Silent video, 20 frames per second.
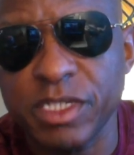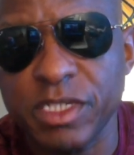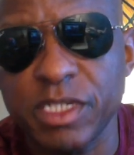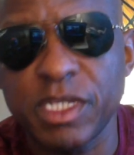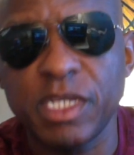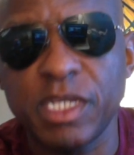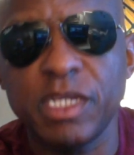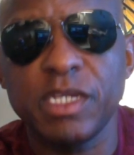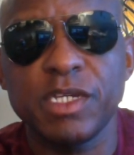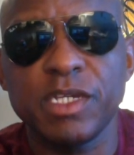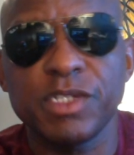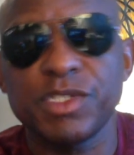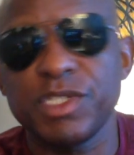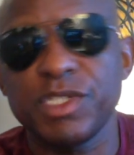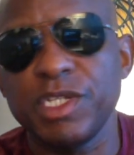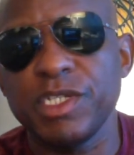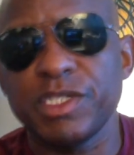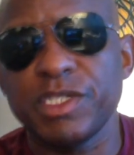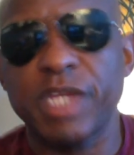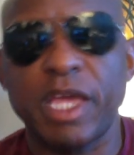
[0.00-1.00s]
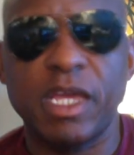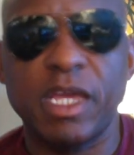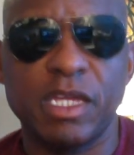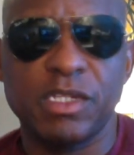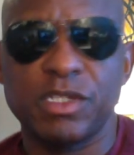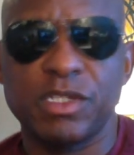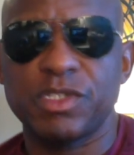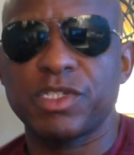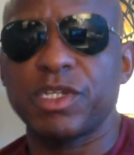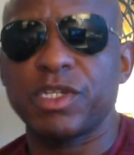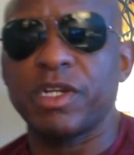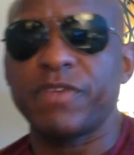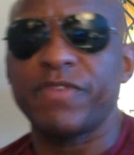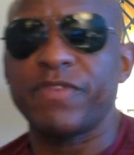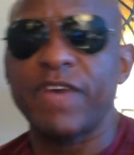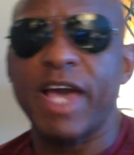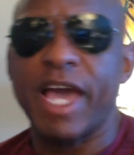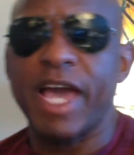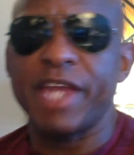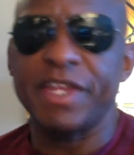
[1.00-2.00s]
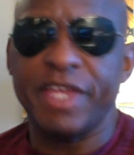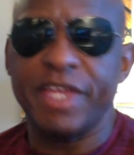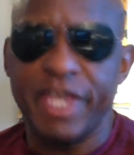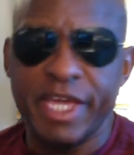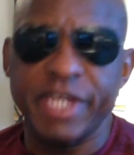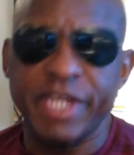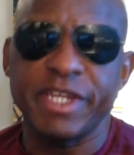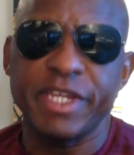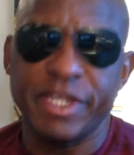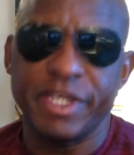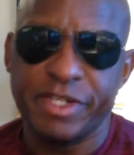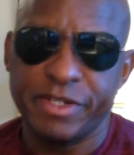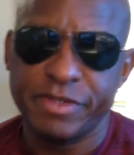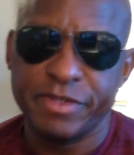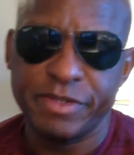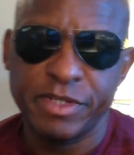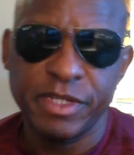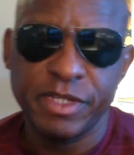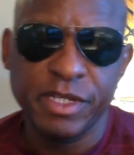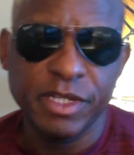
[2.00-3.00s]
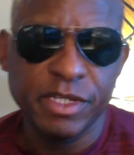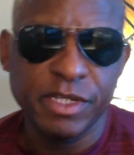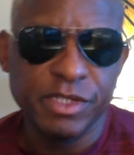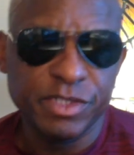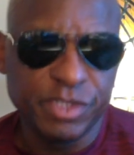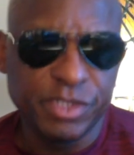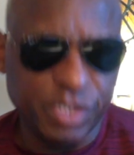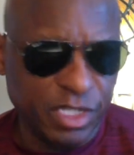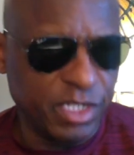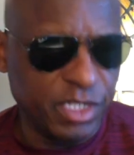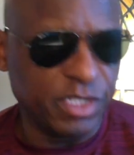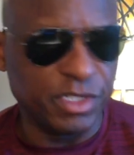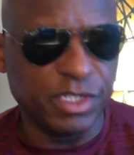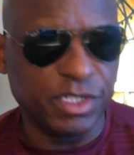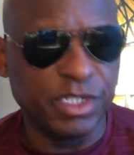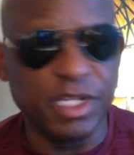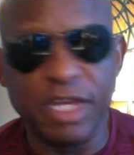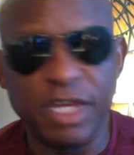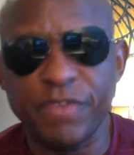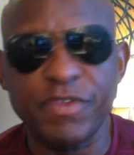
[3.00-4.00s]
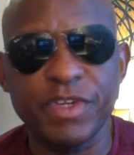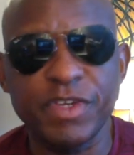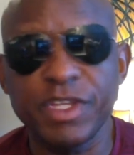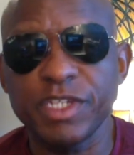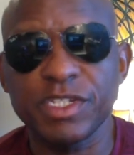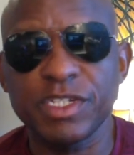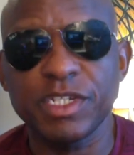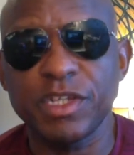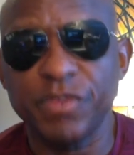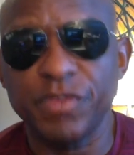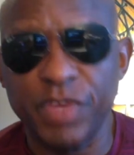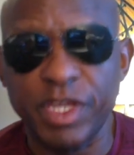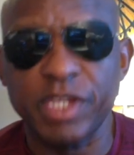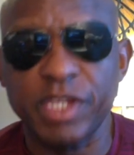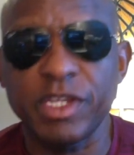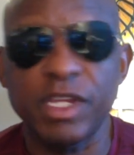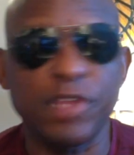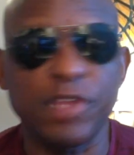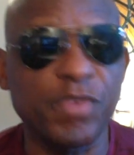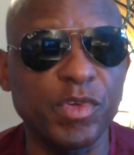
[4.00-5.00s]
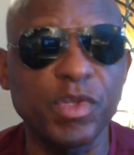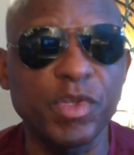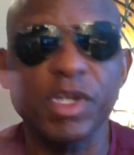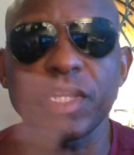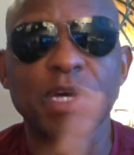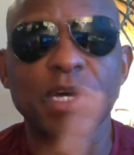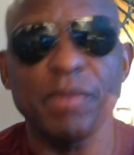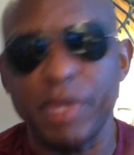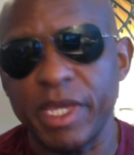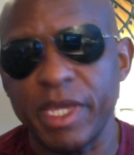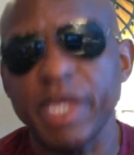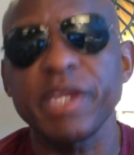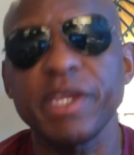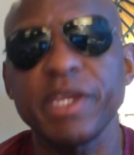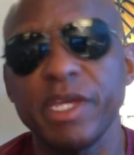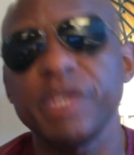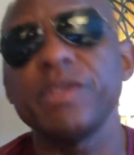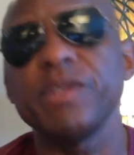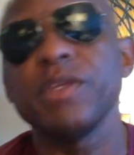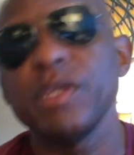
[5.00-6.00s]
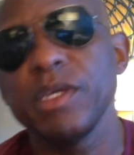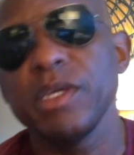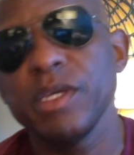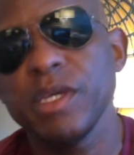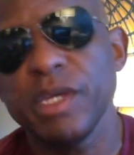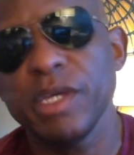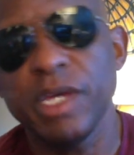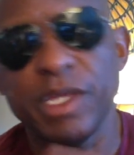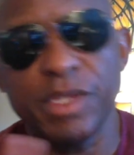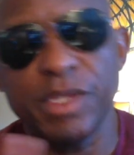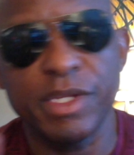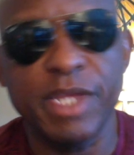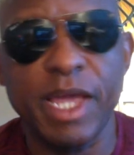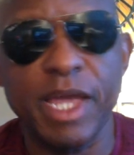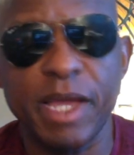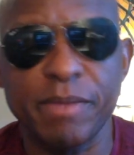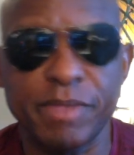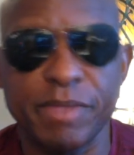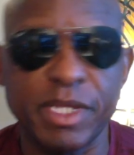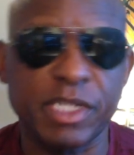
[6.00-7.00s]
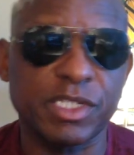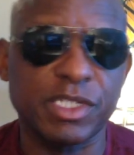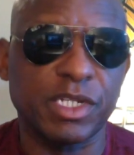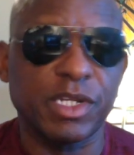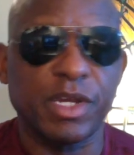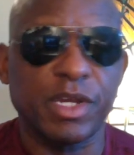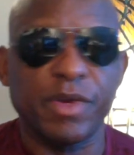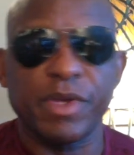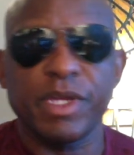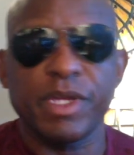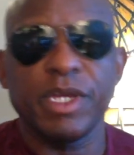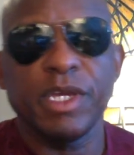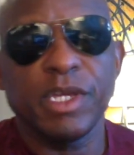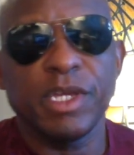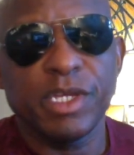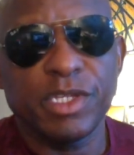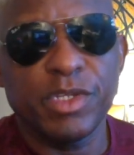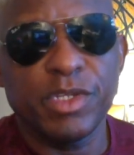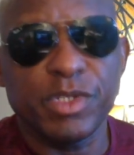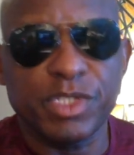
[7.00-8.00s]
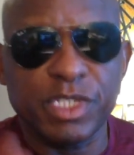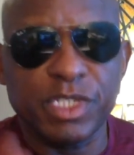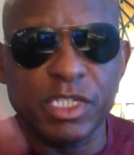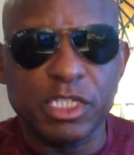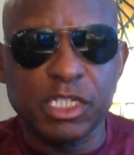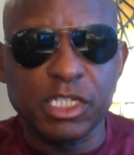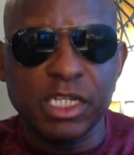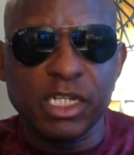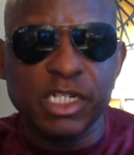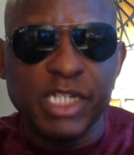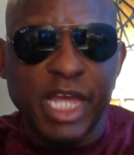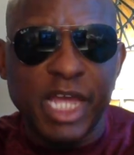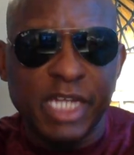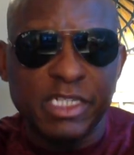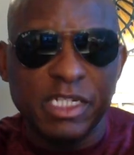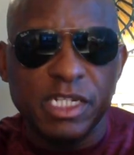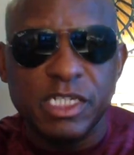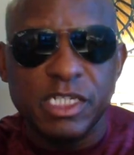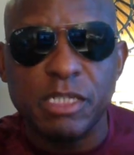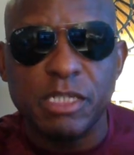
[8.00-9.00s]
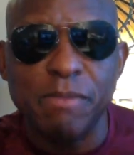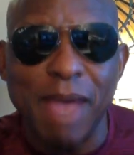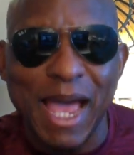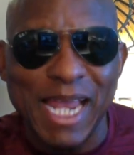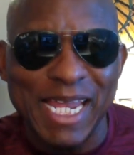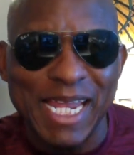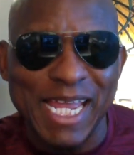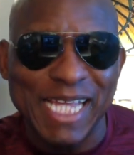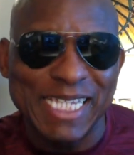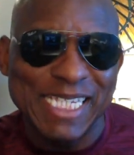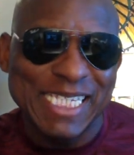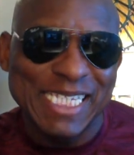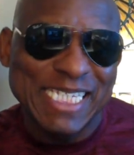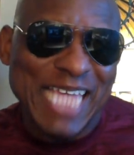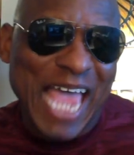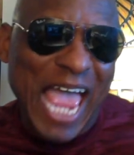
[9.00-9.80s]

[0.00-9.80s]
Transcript: Lee, because she is a certified ignorant. She is the definition of ignorant. If you look up ignorant in the damn dictionary, you'll see Sheila Jackson Lee smiling like this